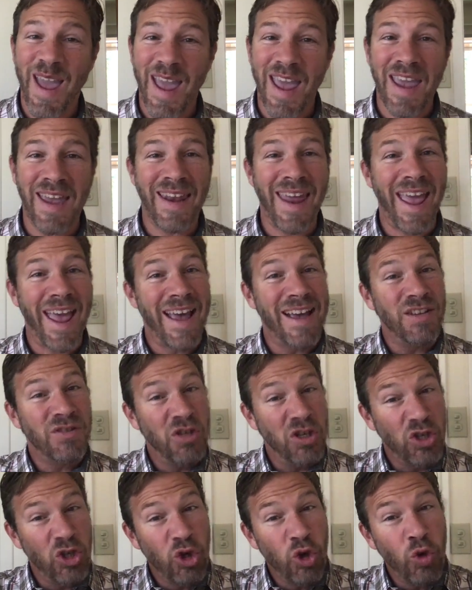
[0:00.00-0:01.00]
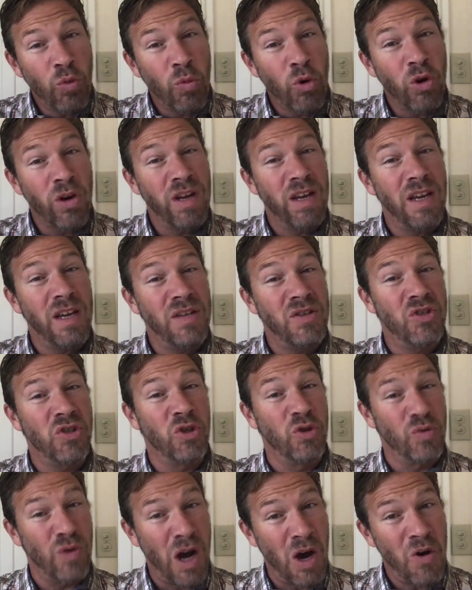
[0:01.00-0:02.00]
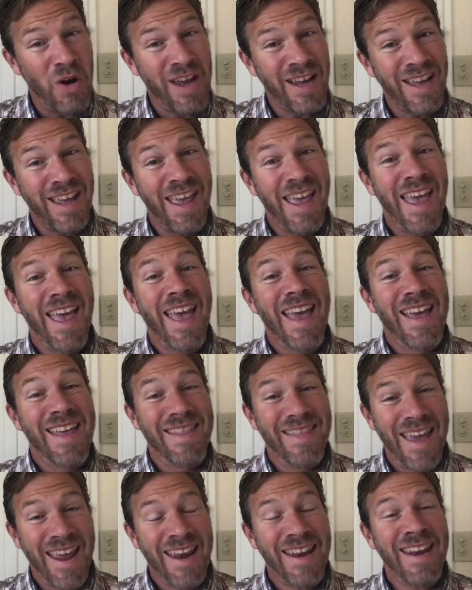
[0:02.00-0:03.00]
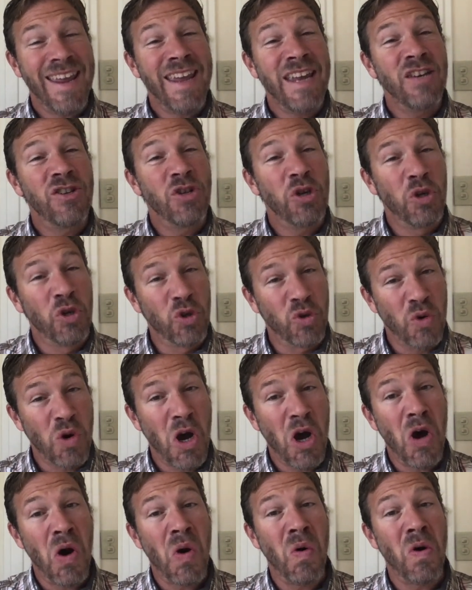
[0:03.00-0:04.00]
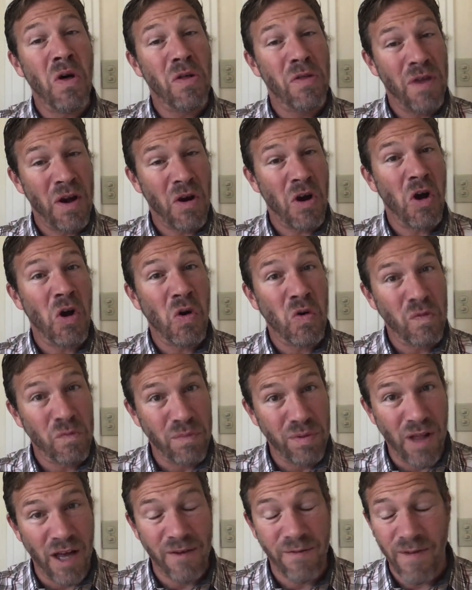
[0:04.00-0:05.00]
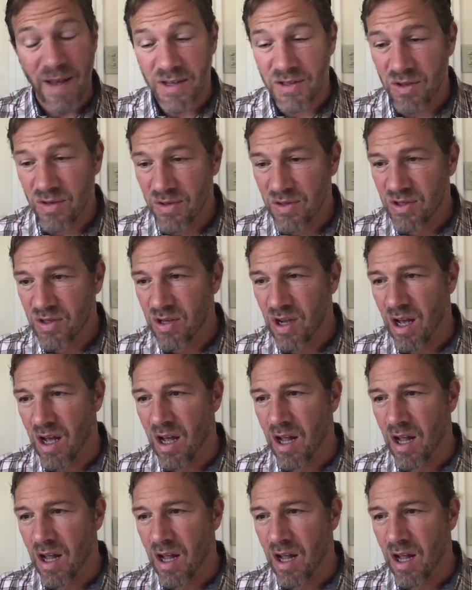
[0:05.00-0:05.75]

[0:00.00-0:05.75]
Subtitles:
And as the tumor is growing, they need to grow their own blood vessels.